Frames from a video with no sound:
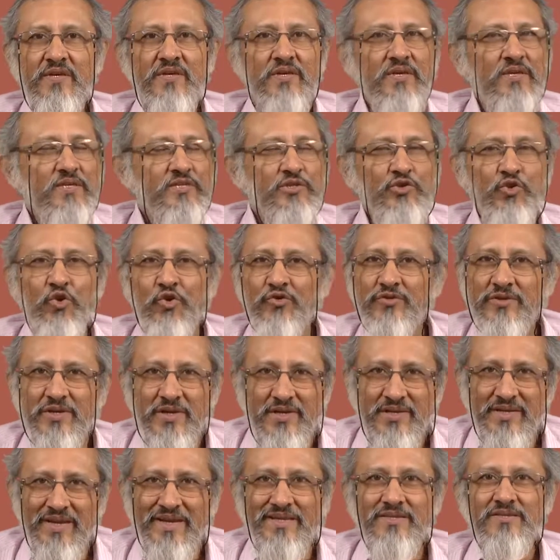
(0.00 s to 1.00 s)
is not
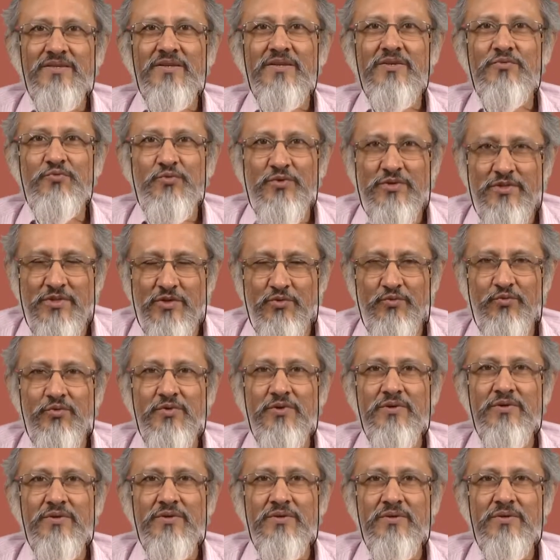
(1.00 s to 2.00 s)
connected with the
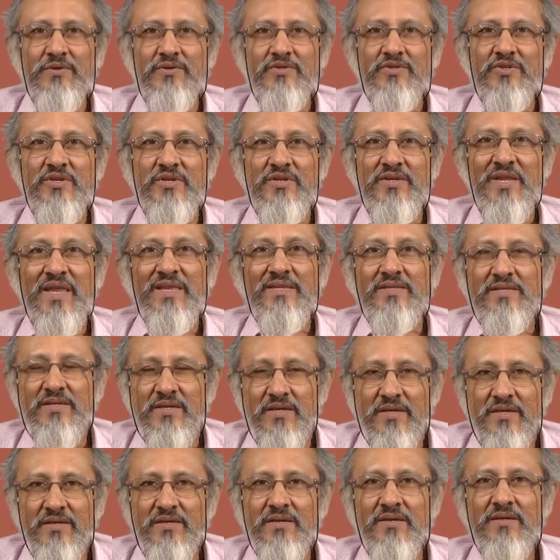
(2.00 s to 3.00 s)
word
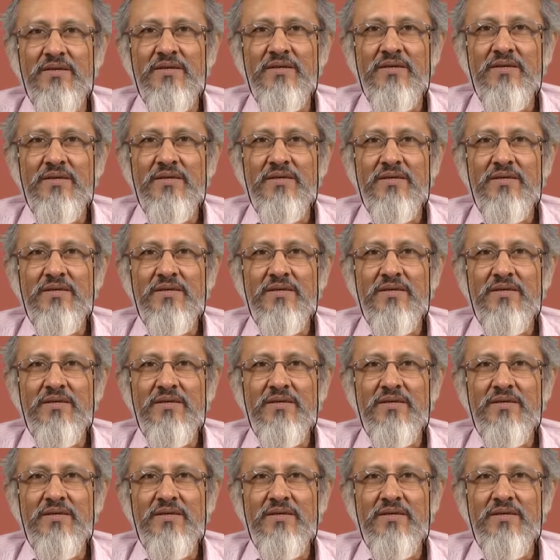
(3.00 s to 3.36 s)
genetic.